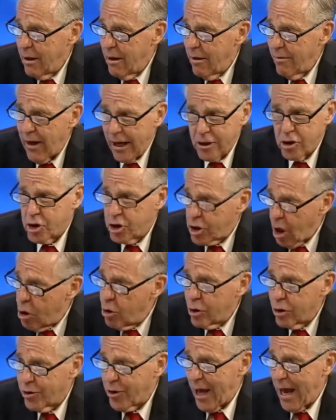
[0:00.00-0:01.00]
They
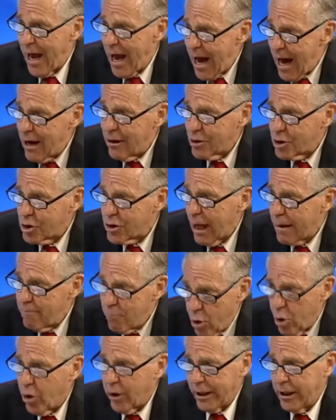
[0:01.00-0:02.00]
sold their house, they
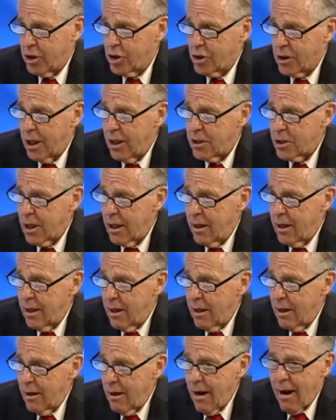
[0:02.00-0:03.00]
mortgaged it,
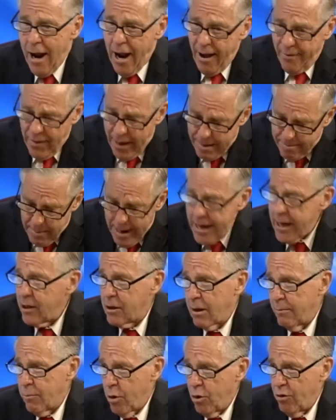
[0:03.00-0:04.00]
and they made
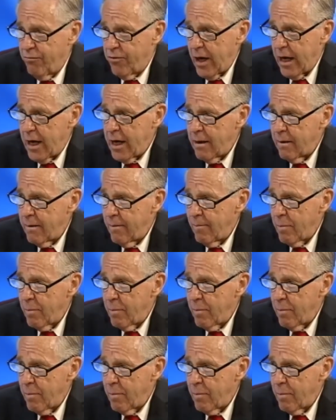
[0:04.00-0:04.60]
the movie.